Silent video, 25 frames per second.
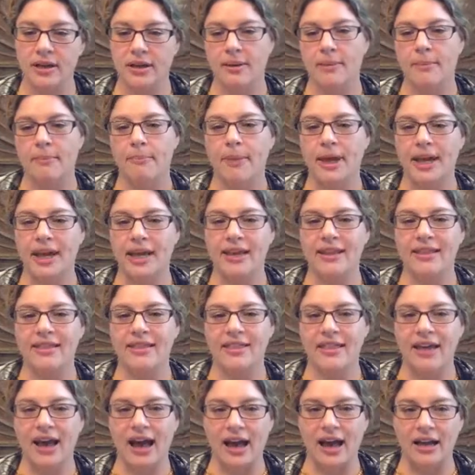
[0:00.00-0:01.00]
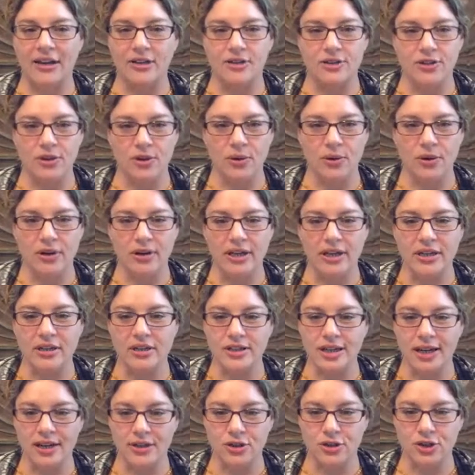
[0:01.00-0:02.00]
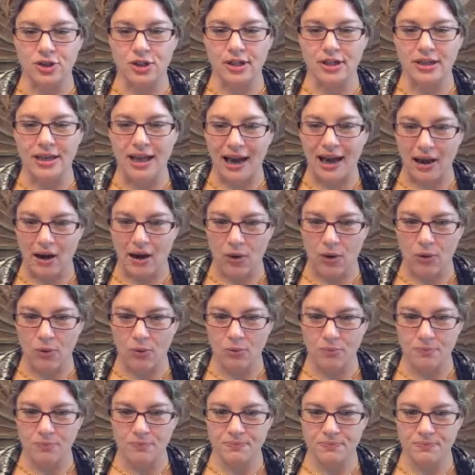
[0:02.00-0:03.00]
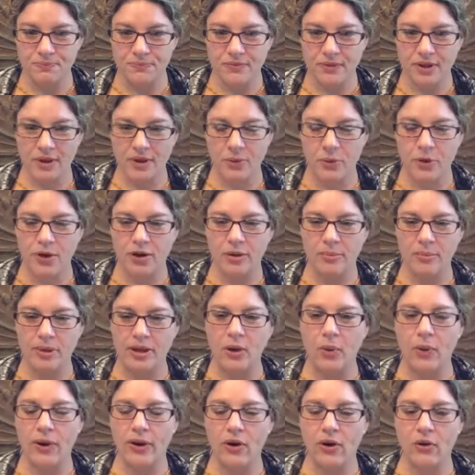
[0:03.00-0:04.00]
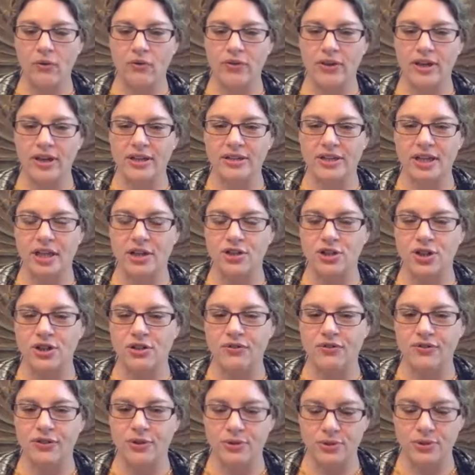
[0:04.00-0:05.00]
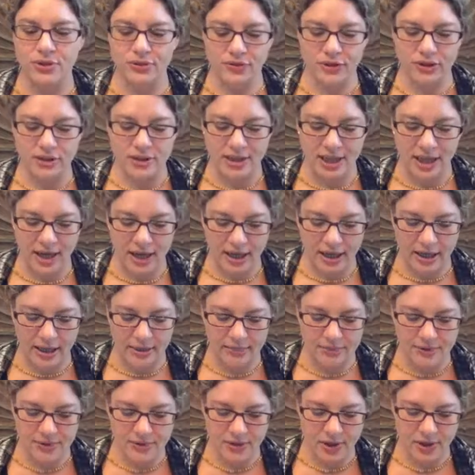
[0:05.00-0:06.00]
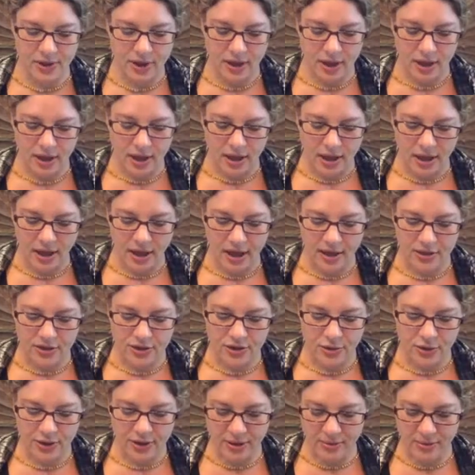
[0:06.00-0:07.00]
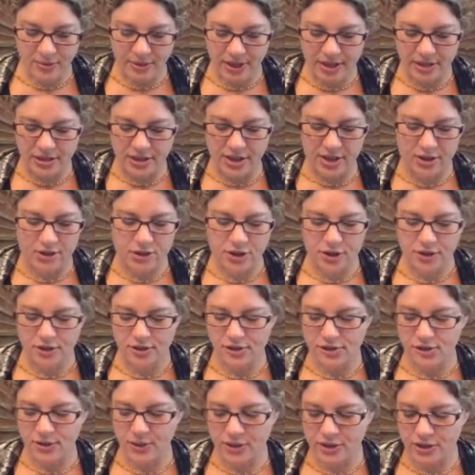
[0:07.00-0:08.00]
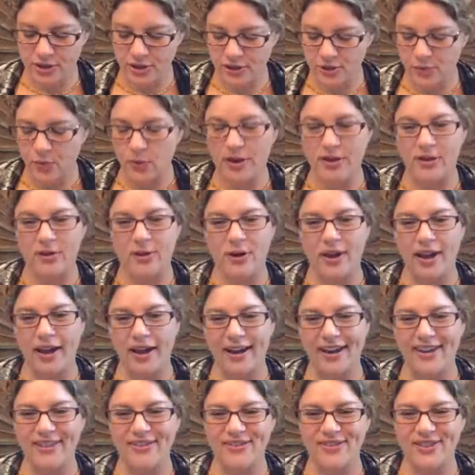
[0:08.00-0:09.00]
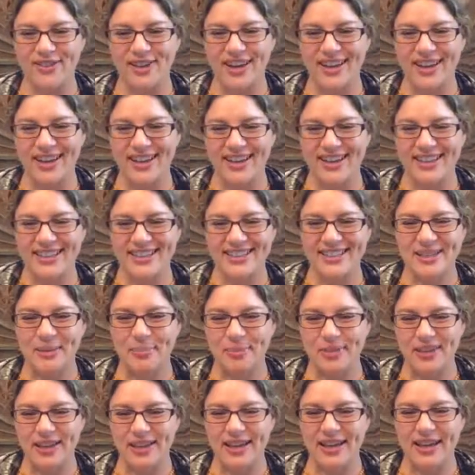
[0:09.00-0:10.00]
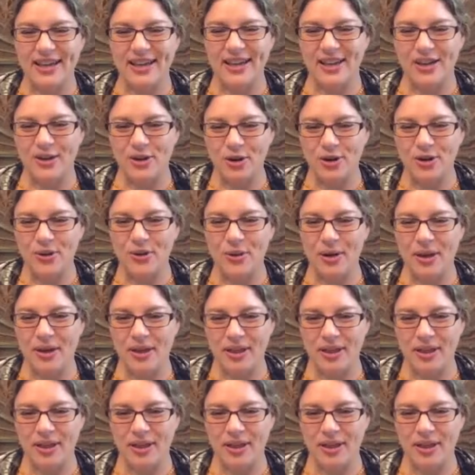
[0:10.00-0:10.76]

make that your intention now. And we're going to be going over the intention a few different times during the meditation. So I just want you to have something in your